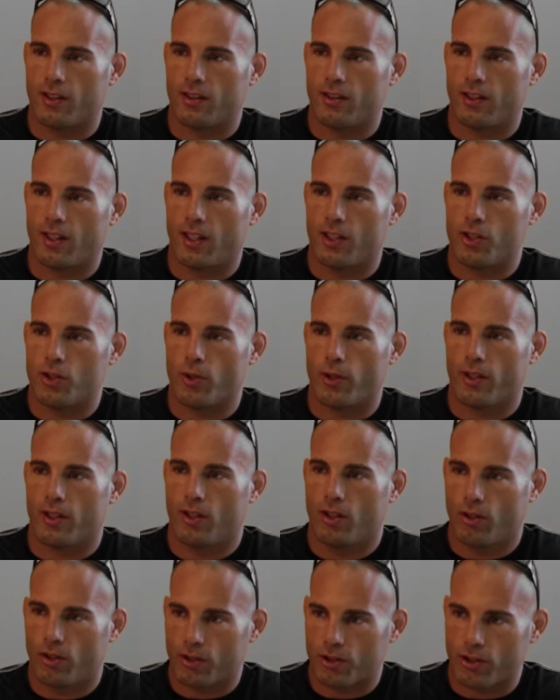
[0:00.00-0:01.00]
and I enjoy the
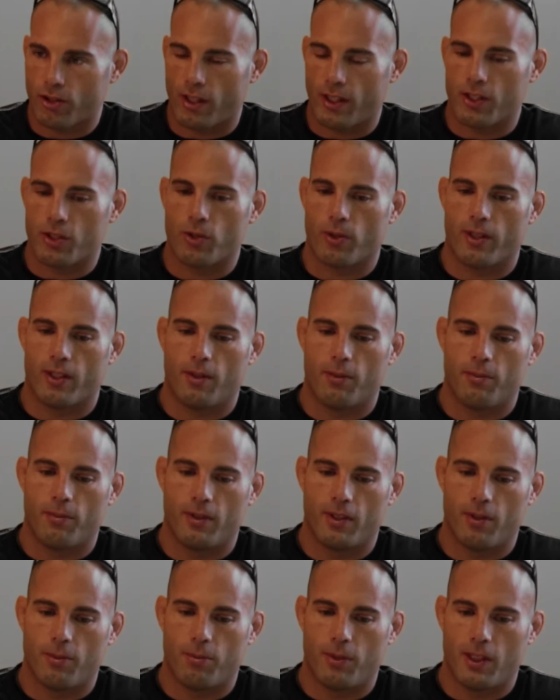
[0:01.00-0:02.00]
culture, I enjoy
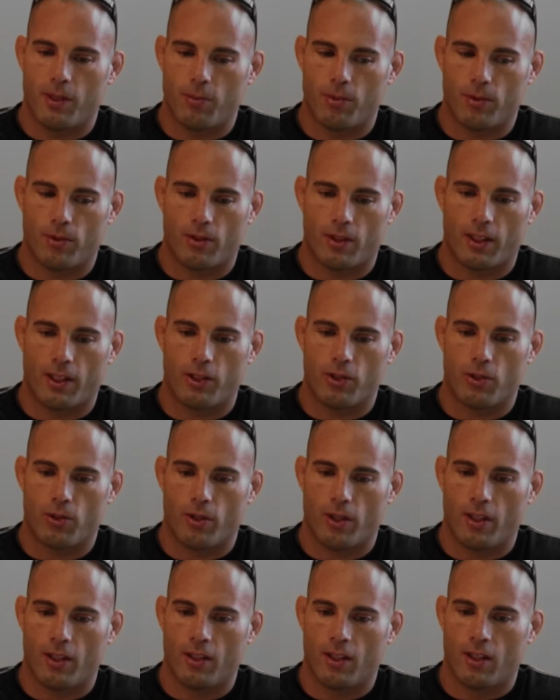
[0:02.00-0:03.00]
the people, I
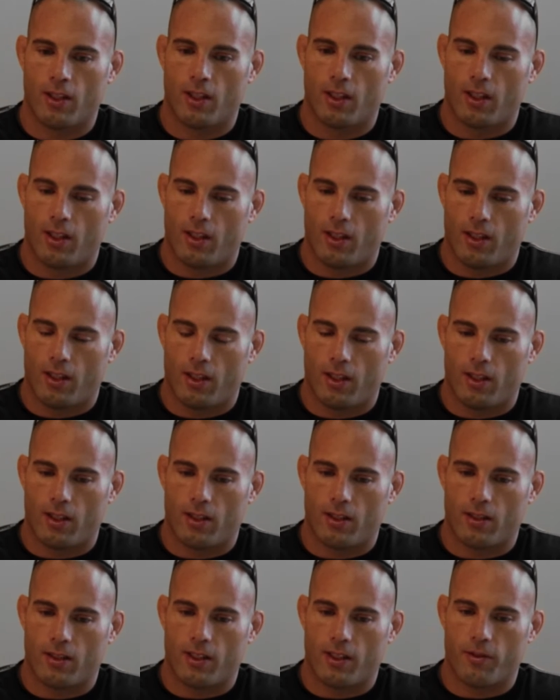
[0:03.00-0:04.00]
enjoy
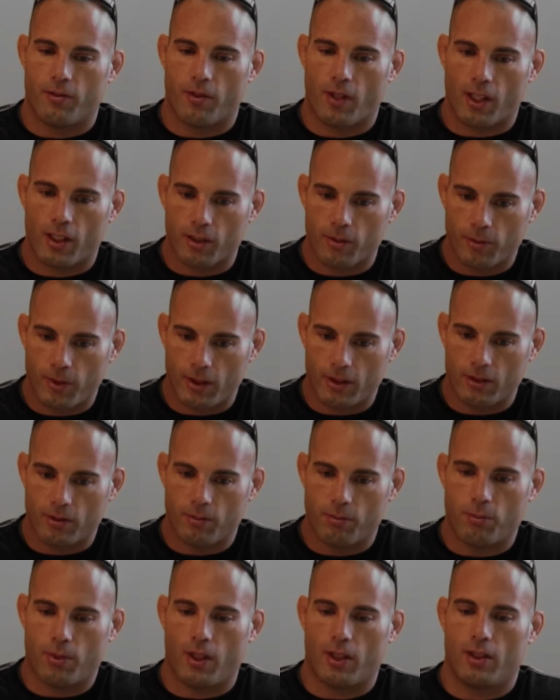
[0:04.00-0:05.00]
the environment.
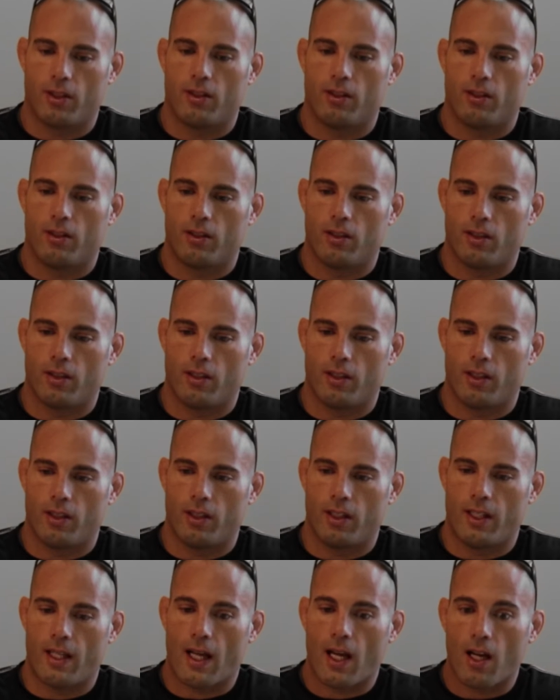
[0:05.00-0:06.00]
But
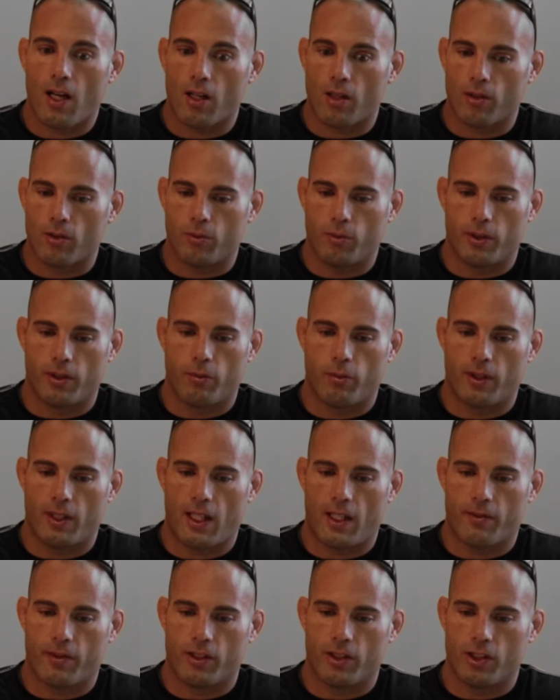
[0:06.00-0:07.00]
now with
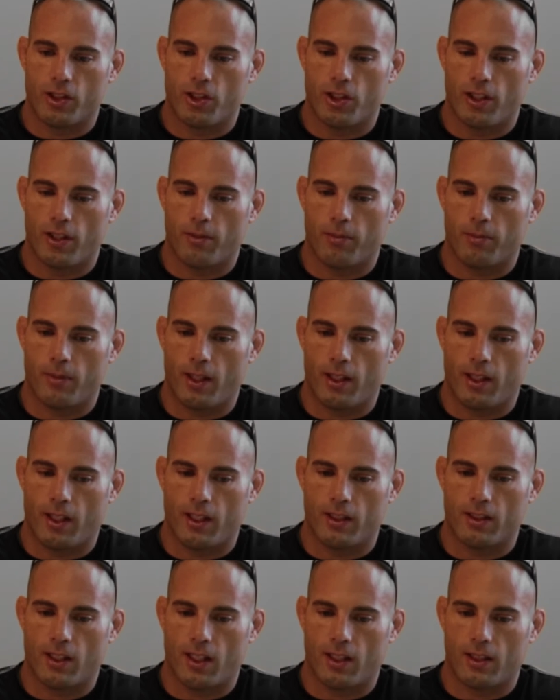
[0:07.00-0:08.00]
having the gym,
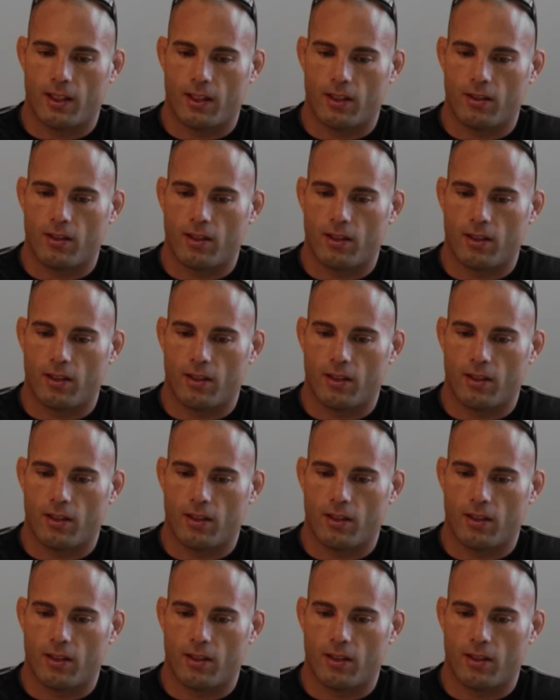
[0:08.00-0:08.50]
aka Thailand,